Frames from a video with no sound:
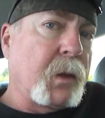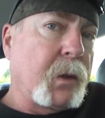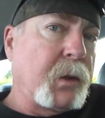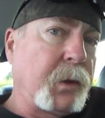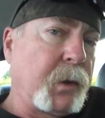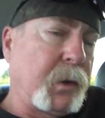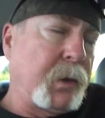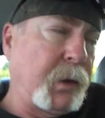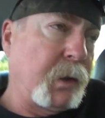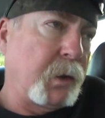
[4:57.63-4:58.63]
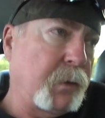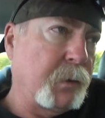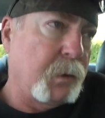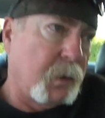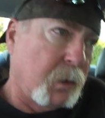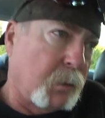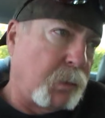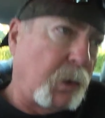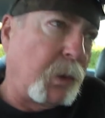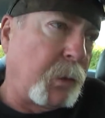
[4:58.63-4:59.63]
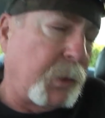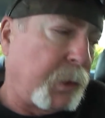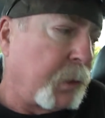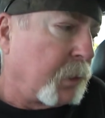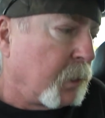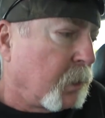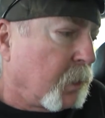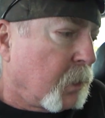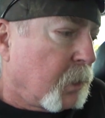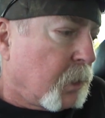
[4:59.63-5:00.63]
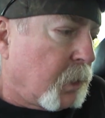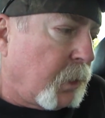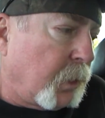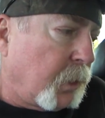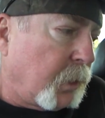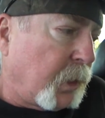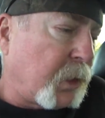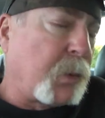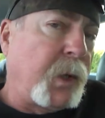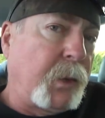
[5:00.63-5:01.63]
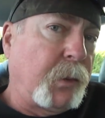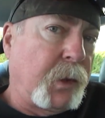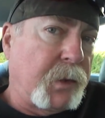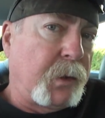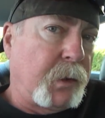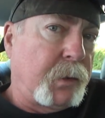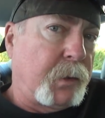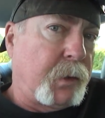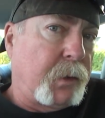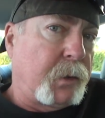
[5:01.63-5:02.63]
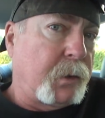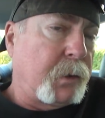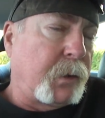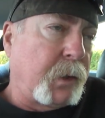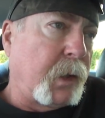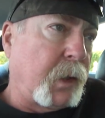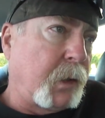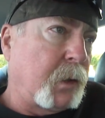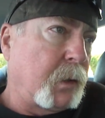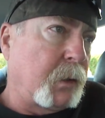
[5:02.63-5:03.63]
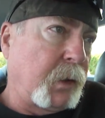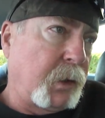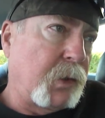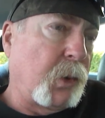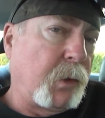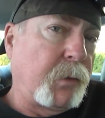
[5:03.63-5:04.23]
to the blower motor, and that's why it works on high. You're getting 12